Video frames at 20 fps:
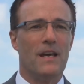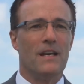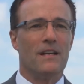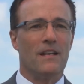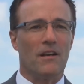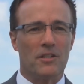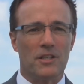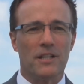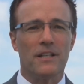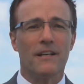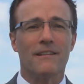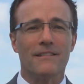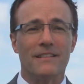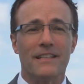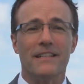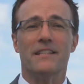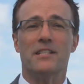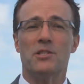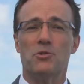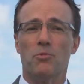Now,
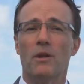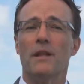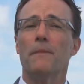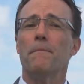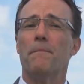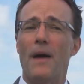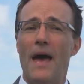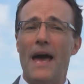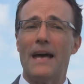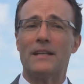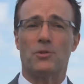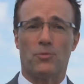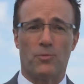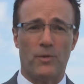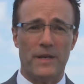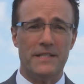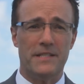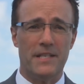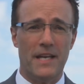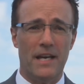clearly, this will impact
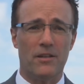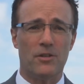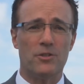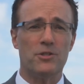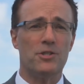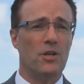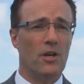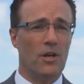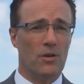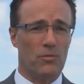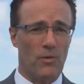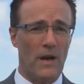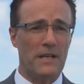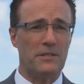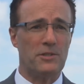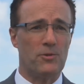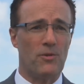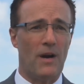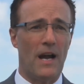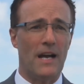retailers,
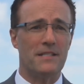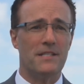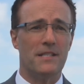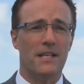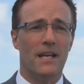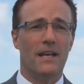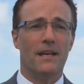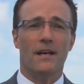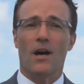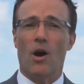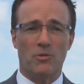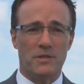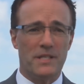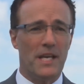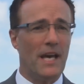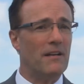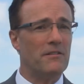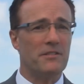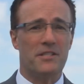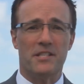restaurants,
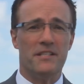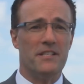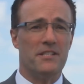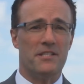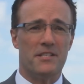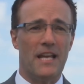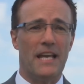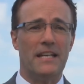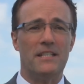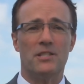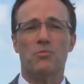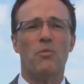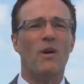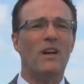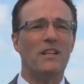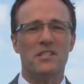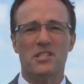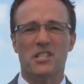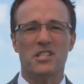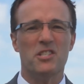hotels in the state, as
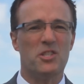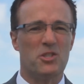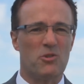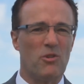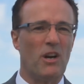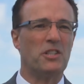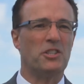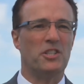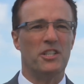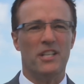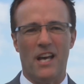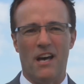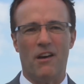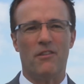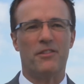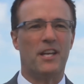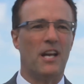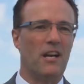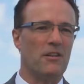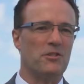well as construction,
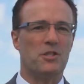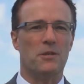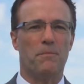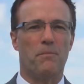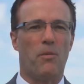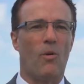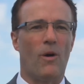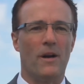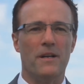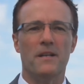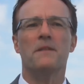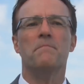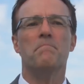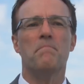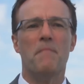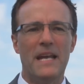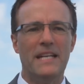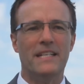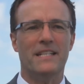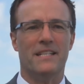healthcare, support, and
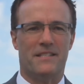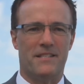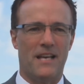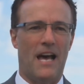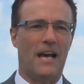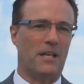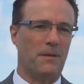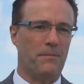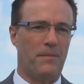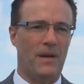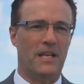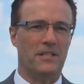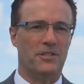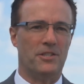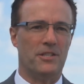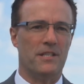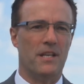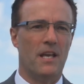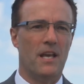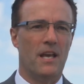maintenance
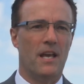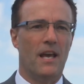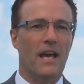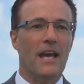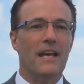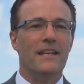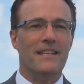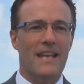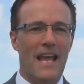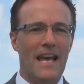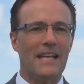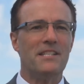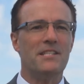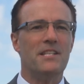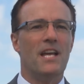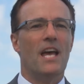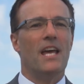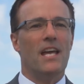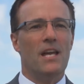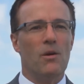occupation. Next,
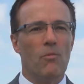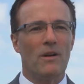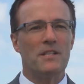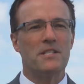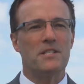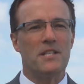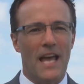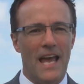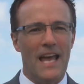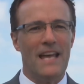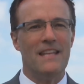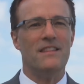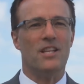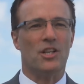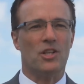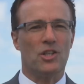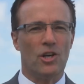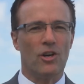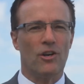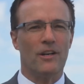he wants to end the
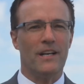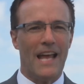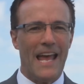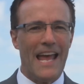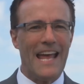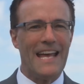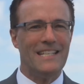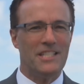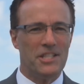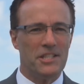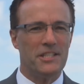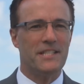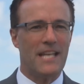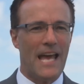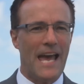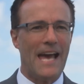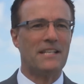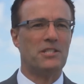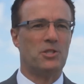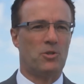current EDGE
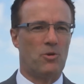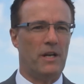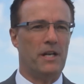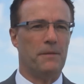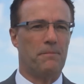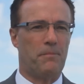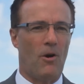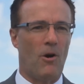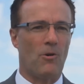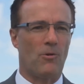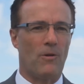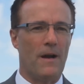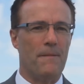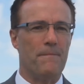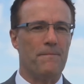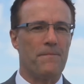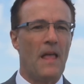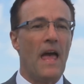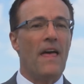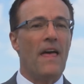tax credit program.
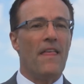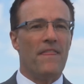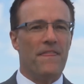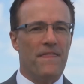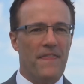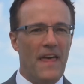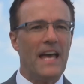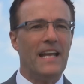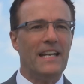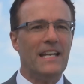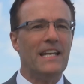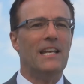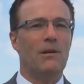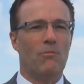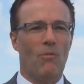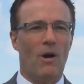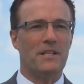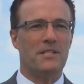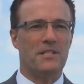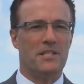Then he
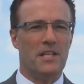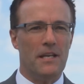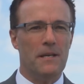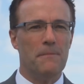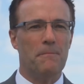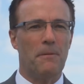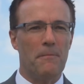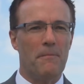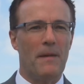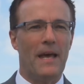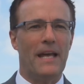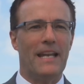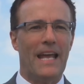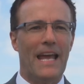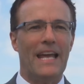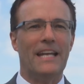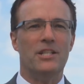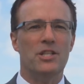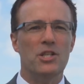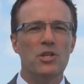wants to implement
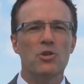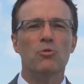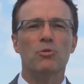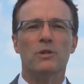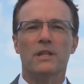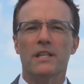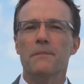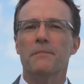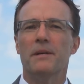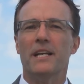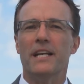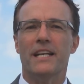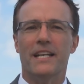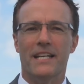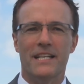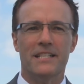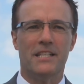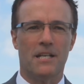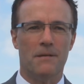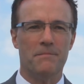a new limited
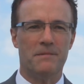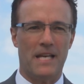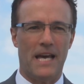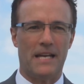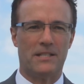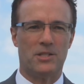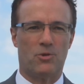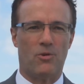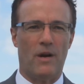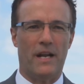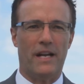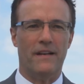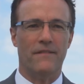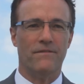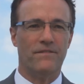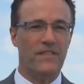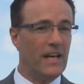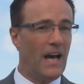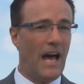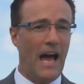income tax credit
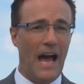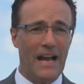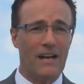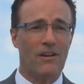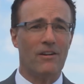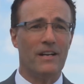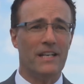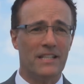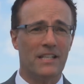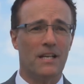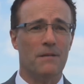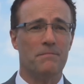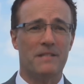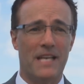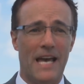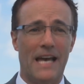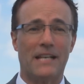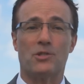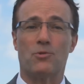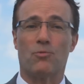via higher income
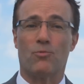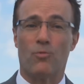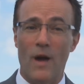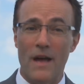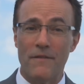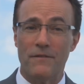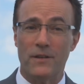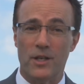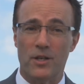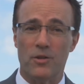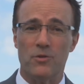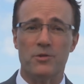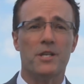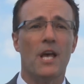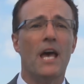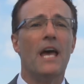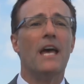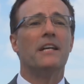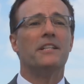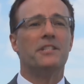tax revenues
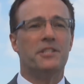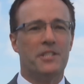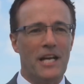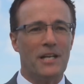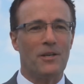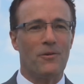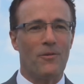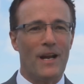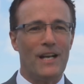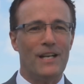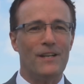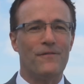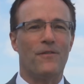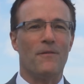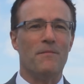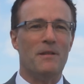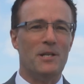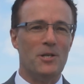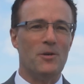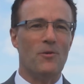generated
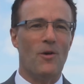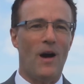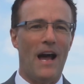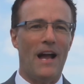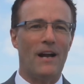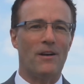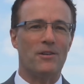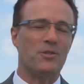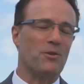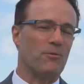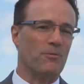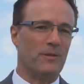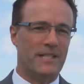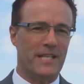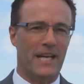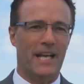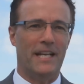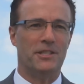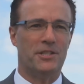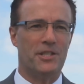from the new hires or
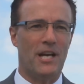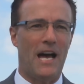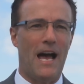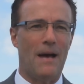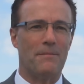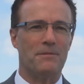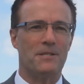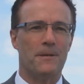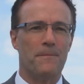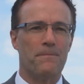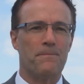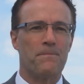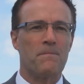retained jobs.